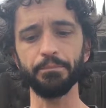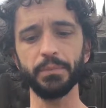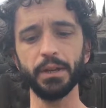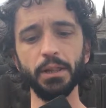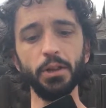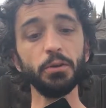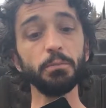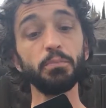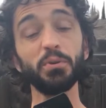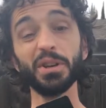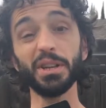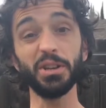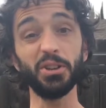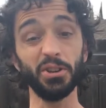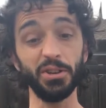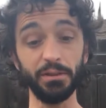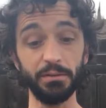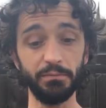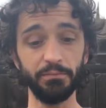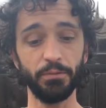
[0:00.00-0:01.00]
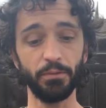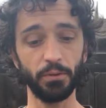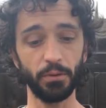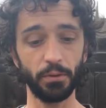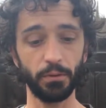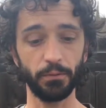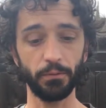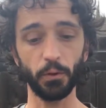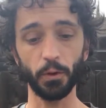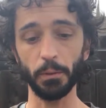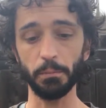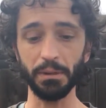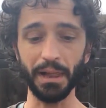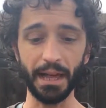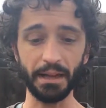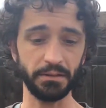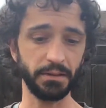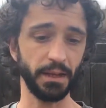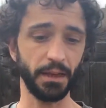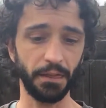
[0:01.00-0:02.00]
They look pretty good for a
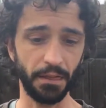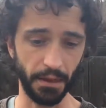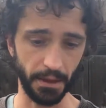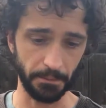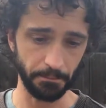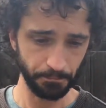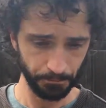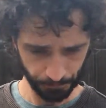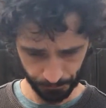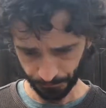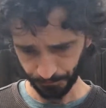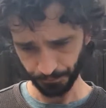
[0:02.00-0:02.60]
plastic thing.